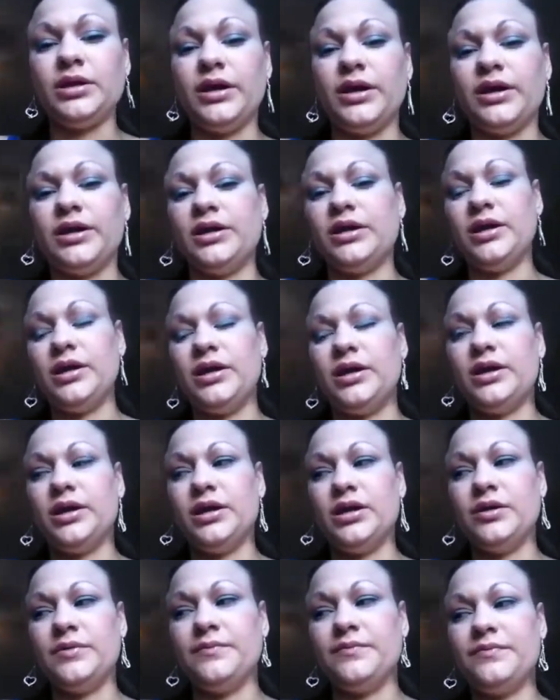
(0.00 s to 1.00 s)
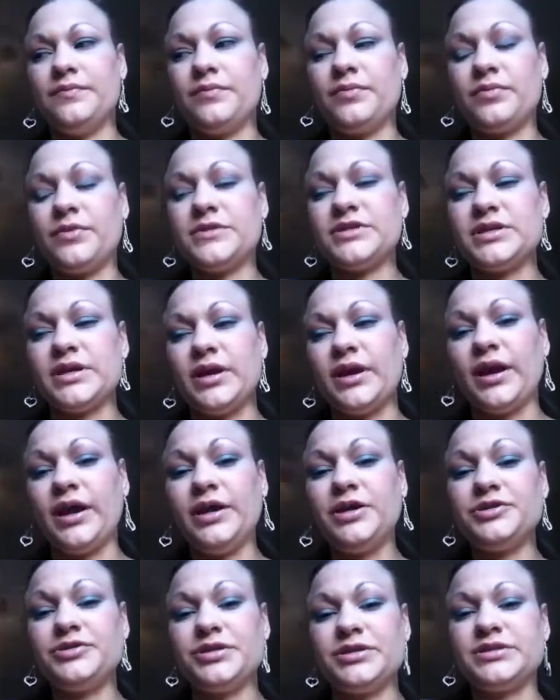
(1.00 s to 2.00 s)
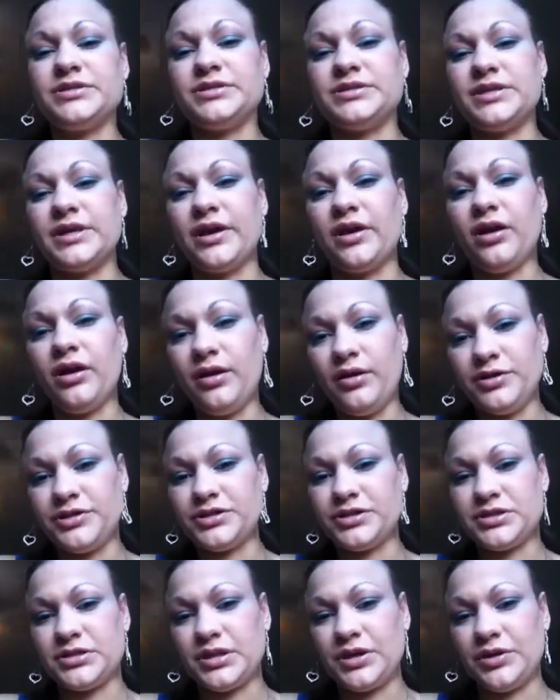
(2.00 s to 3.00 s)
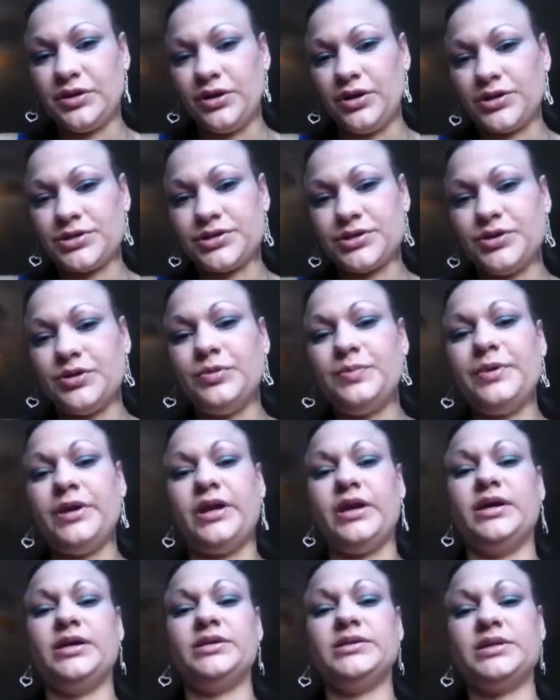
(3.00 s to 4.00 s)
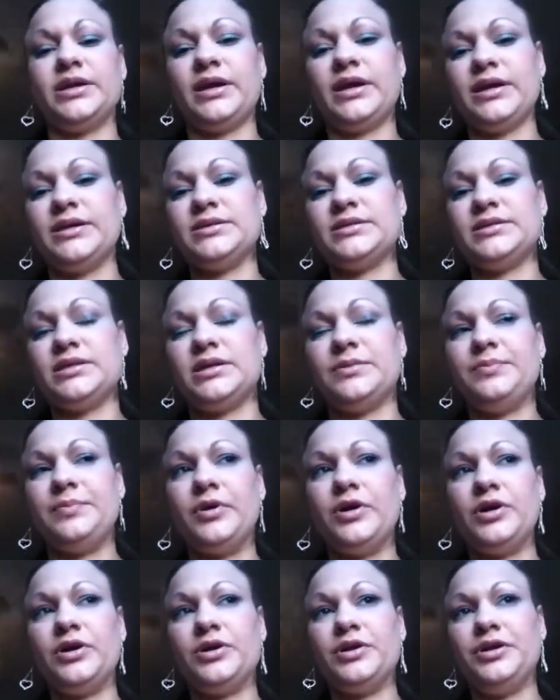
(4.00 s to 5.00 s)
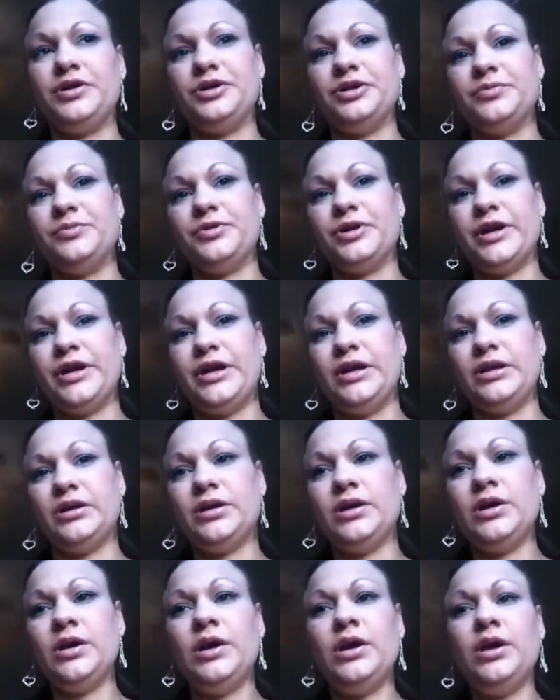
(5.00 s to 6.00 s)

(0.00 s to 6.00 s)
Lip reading: I had a psychiatrist and psychologist there also, because I guess the part in your brain